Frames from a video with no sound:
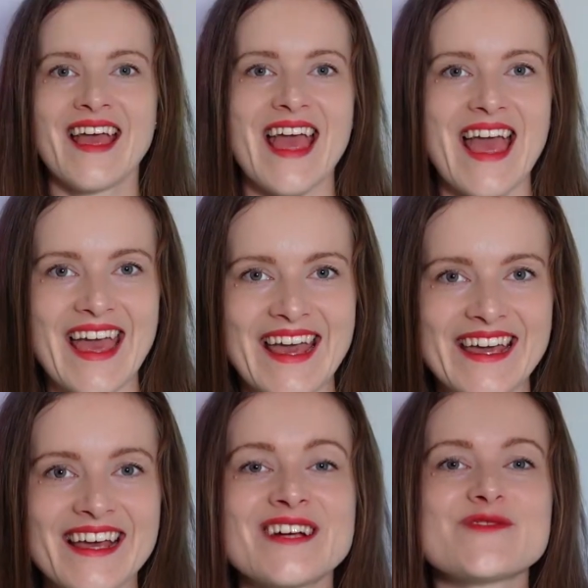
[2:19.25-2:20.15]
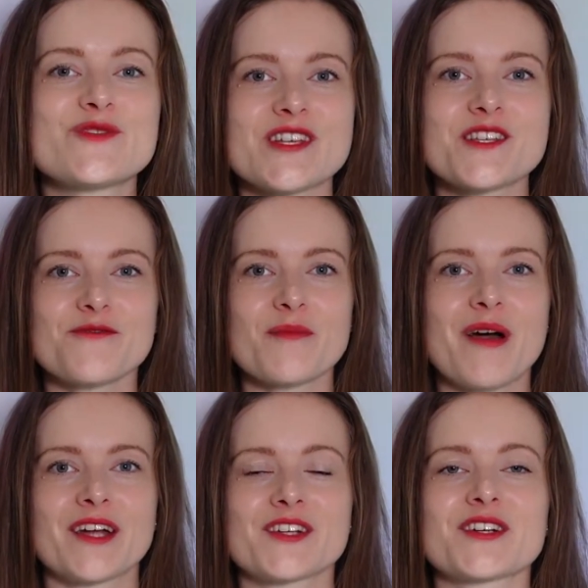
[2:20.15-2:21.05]
Hey, just a
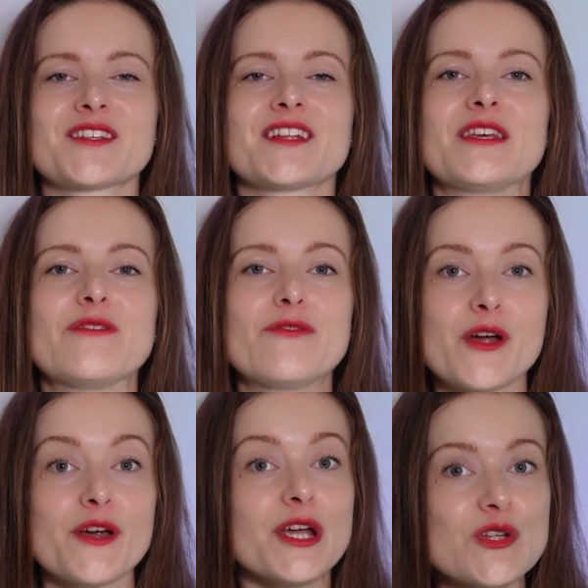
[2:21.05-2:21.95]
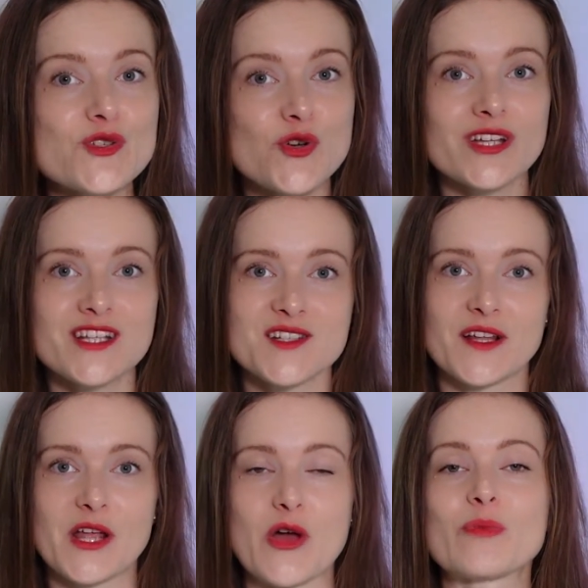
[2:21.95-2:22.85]
reminder that if you're enjoying this
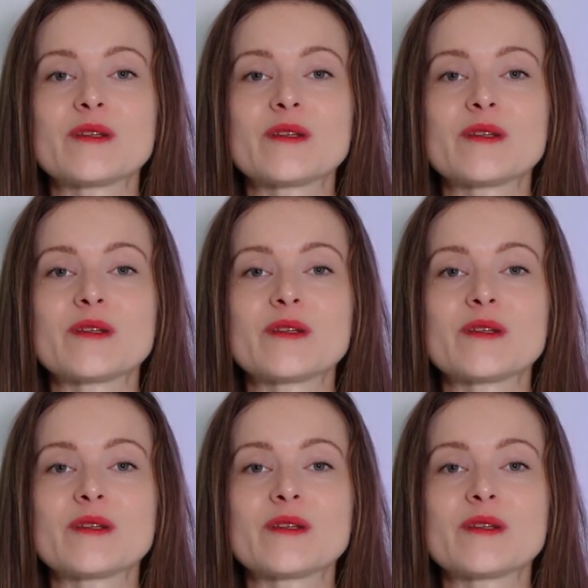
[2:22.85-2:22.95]
video,